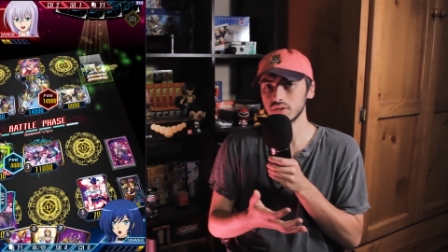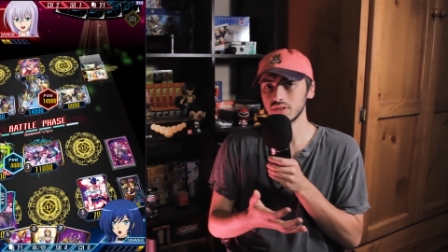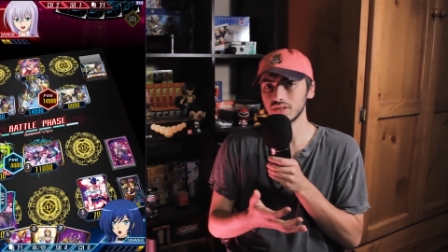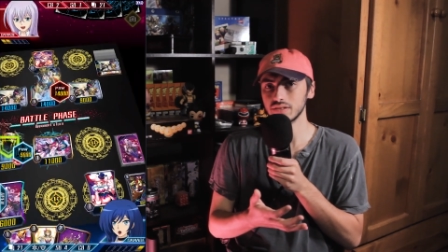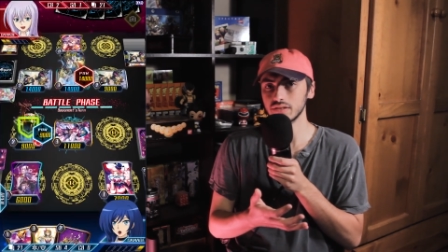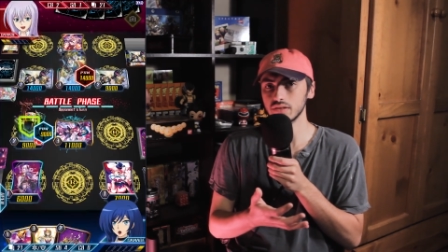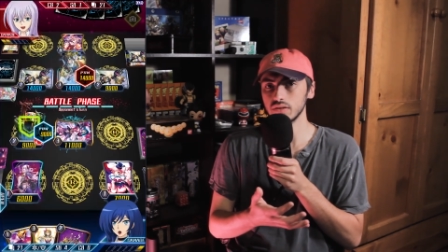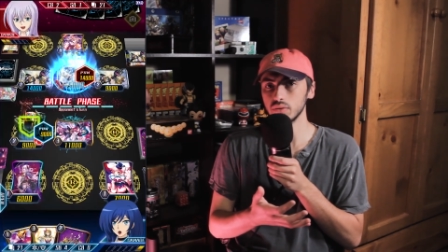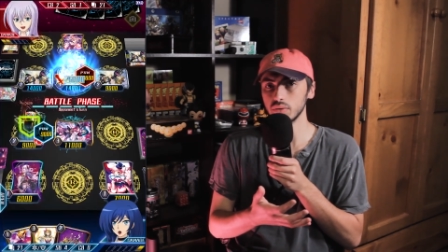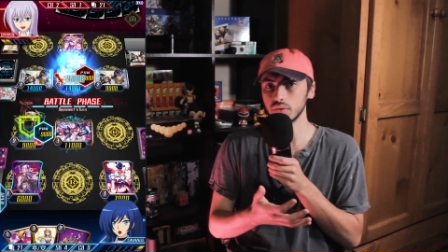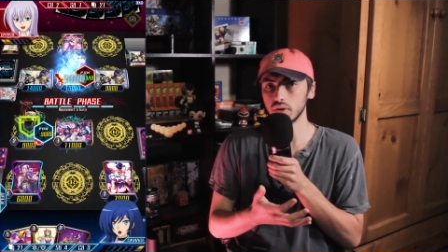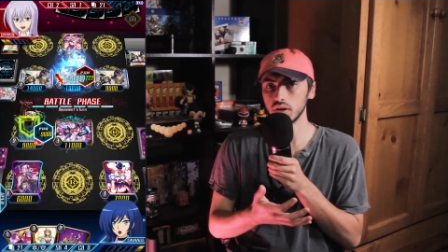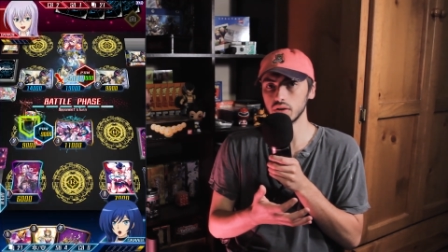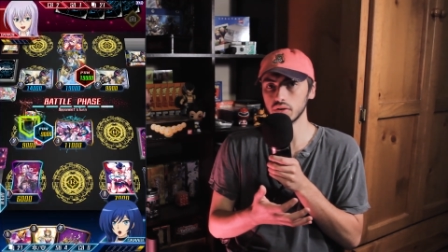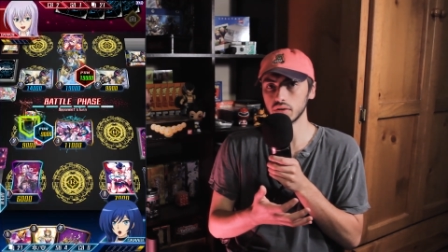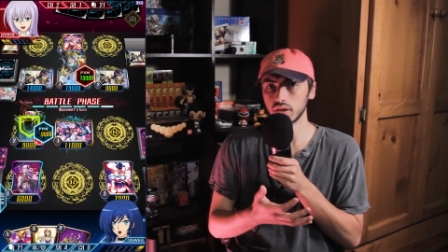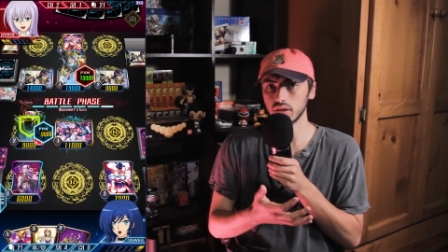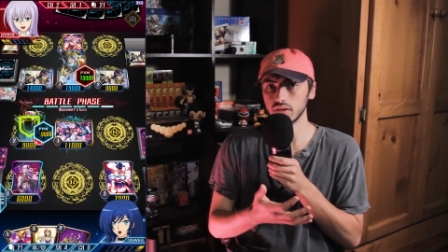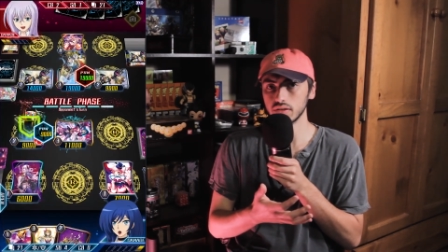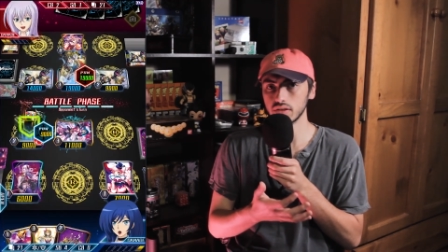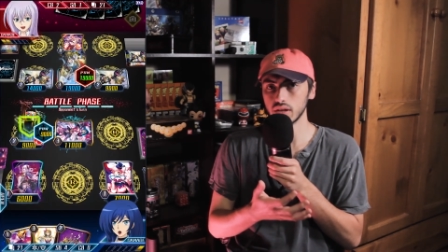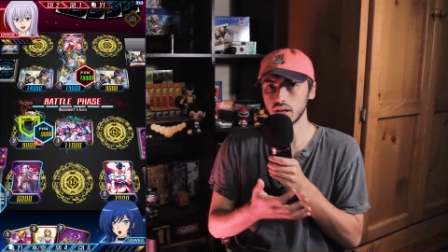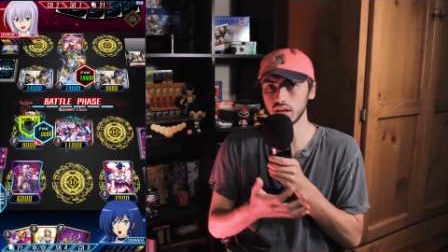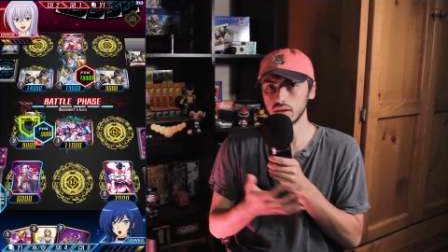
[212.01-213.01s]
since Luquier
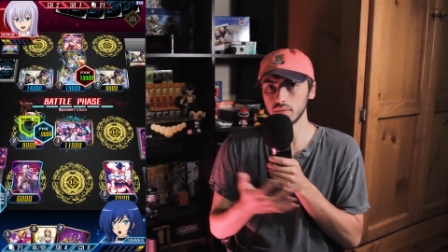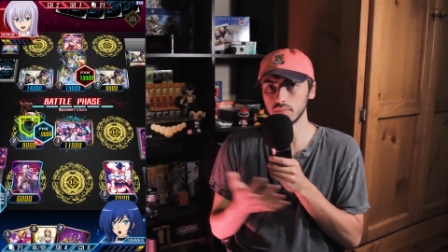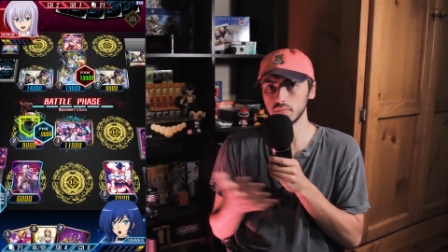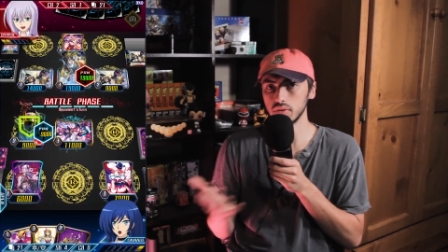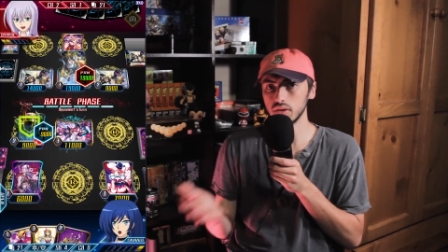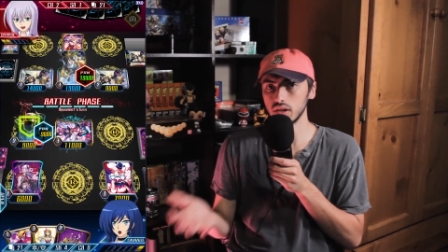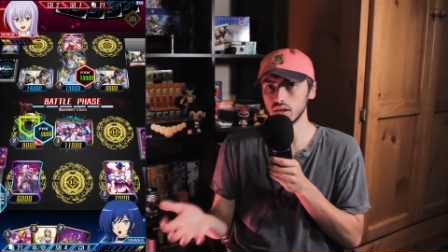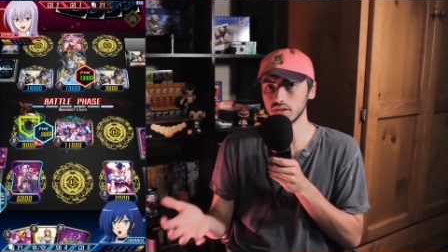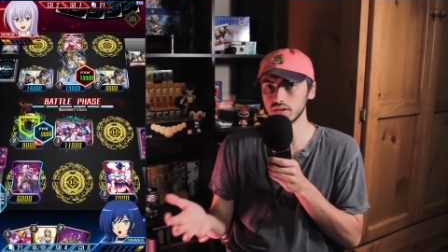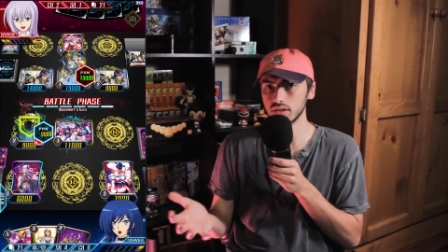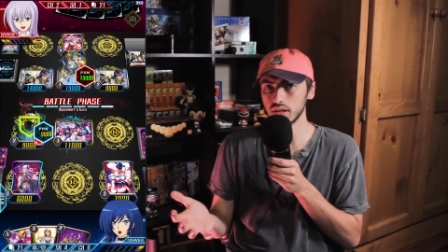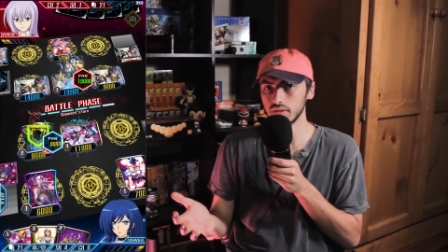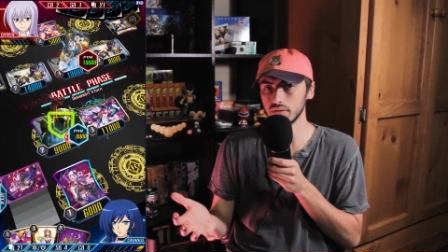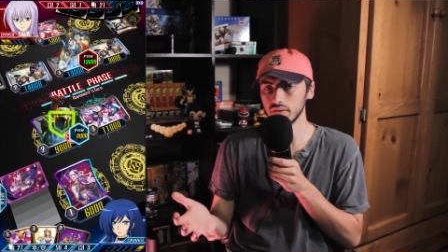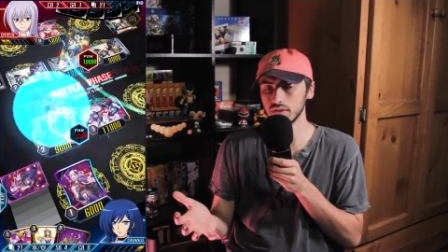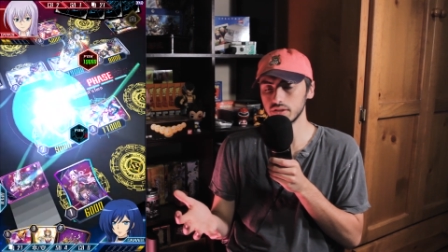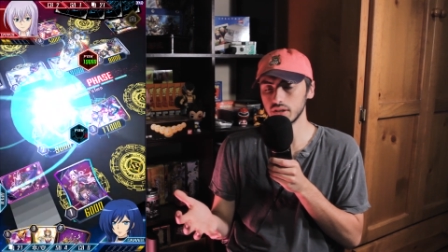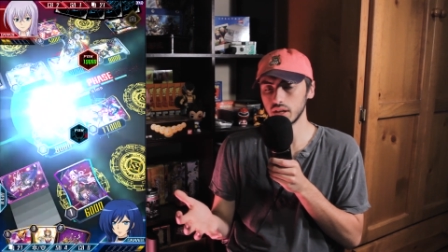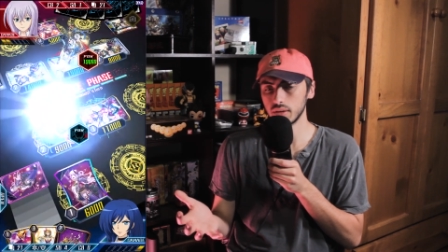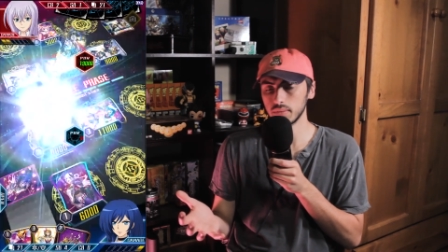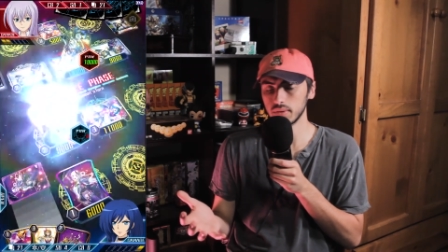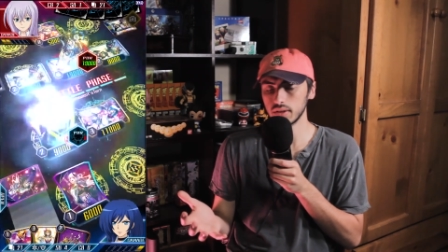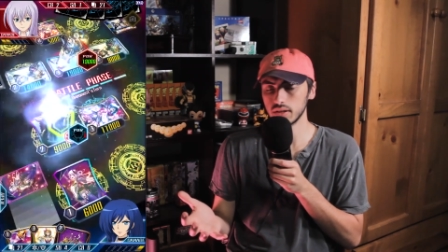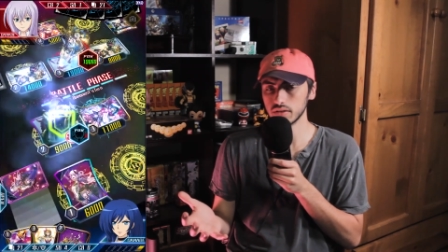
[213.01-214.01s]
gets a plus every
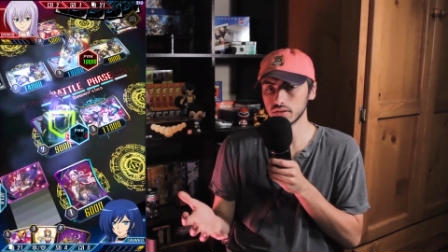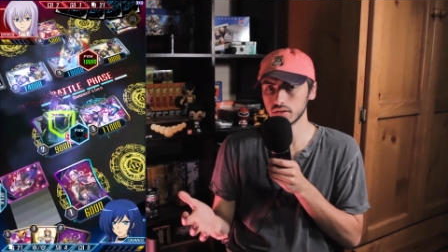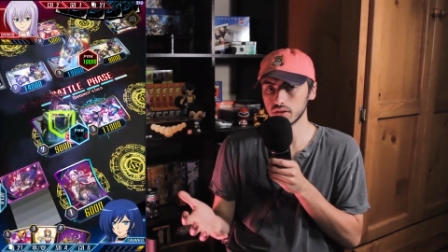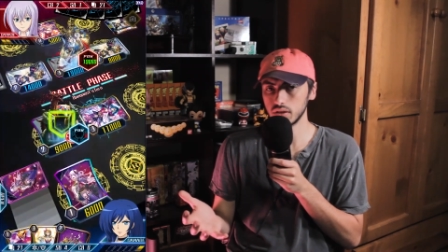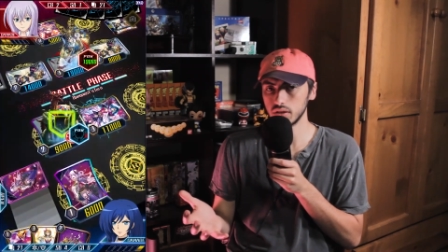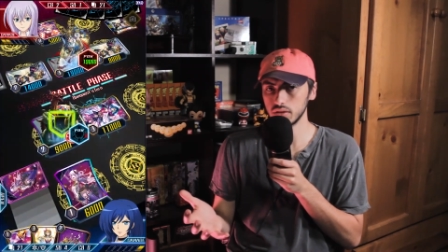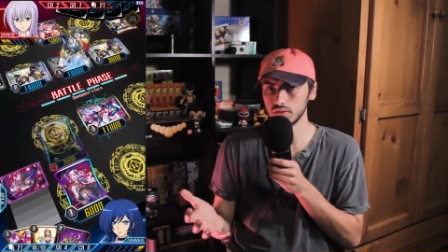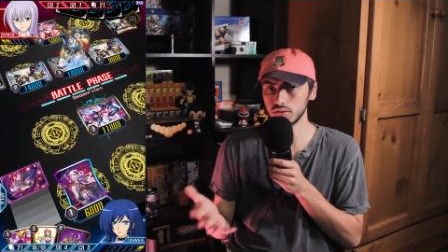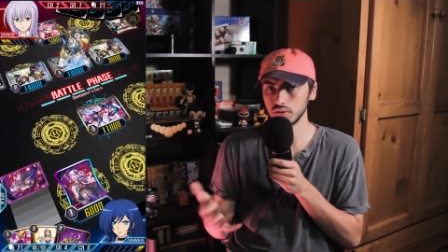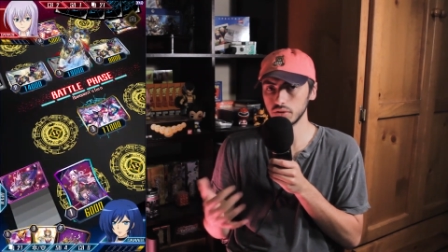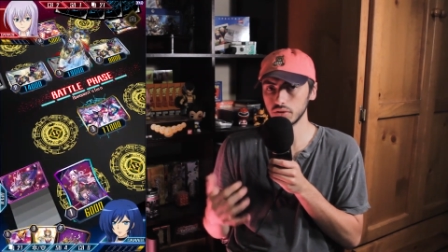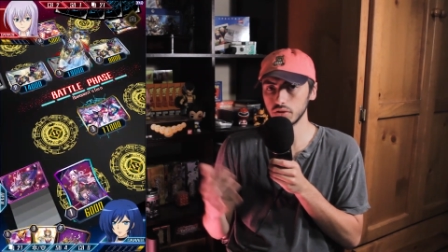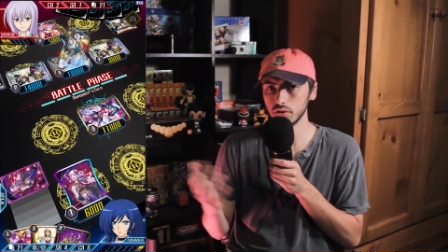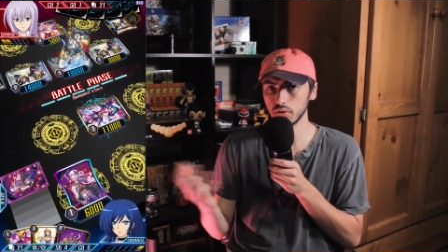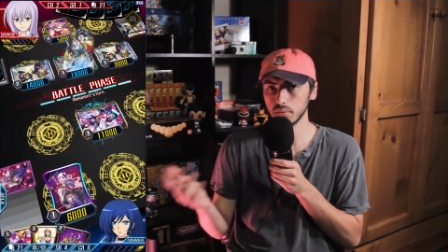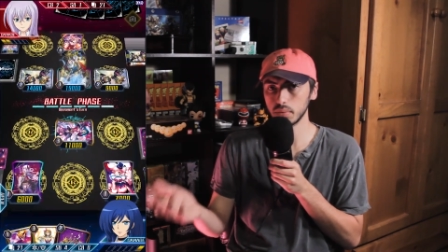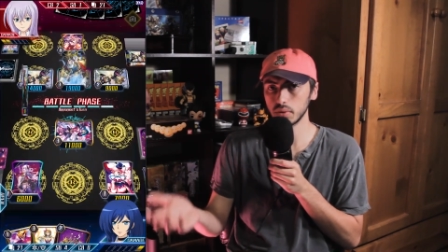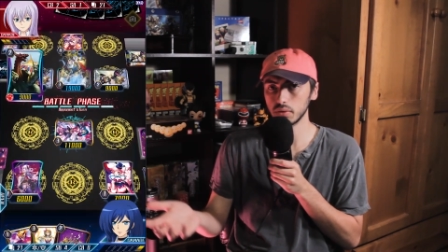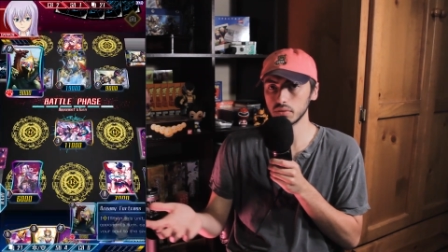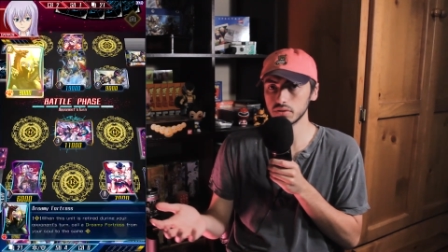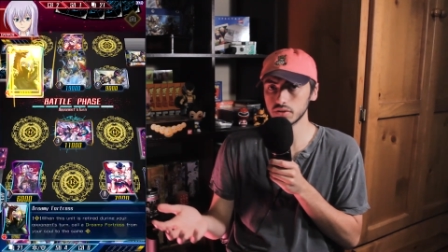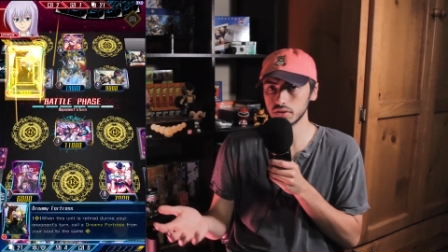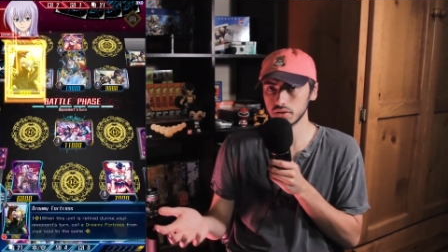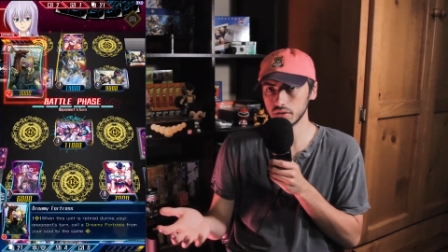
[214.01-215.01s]
time he is called during your
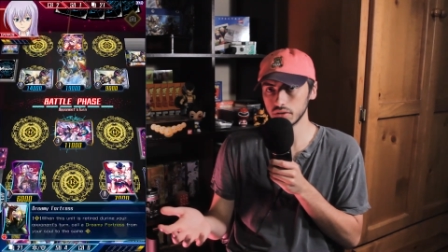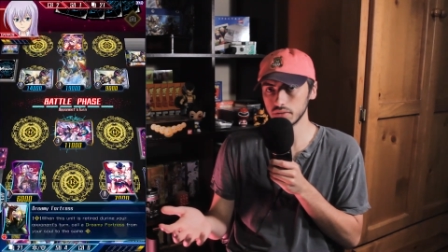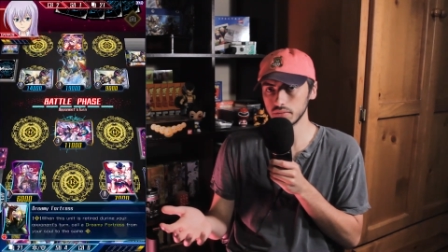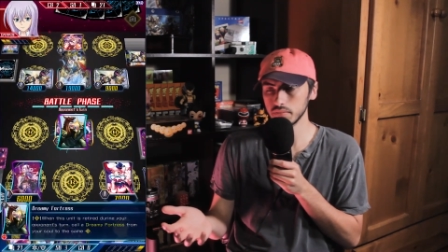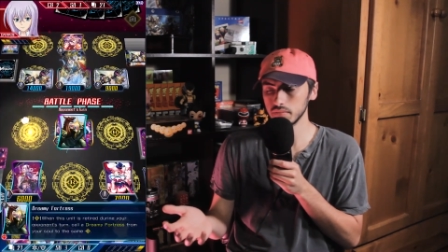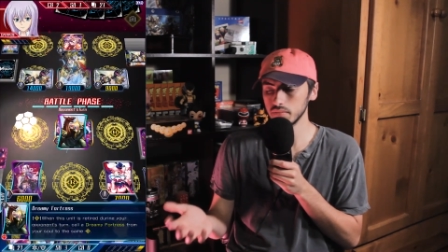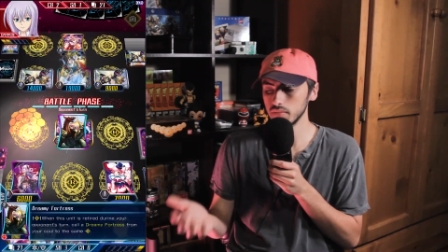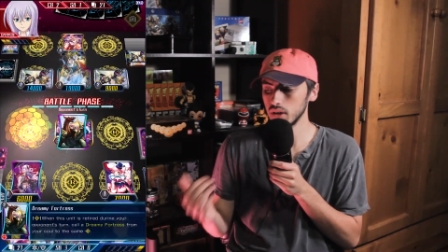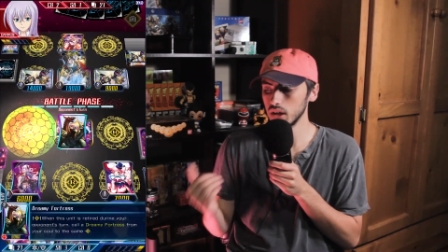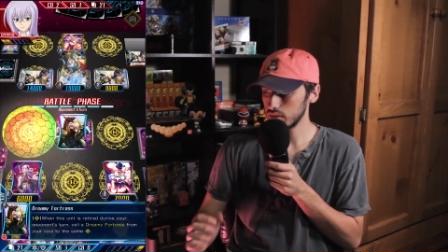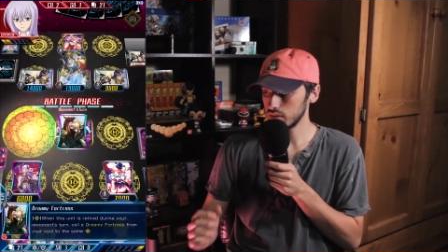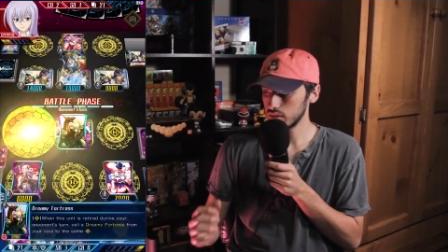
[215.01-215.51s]
opponent's turn.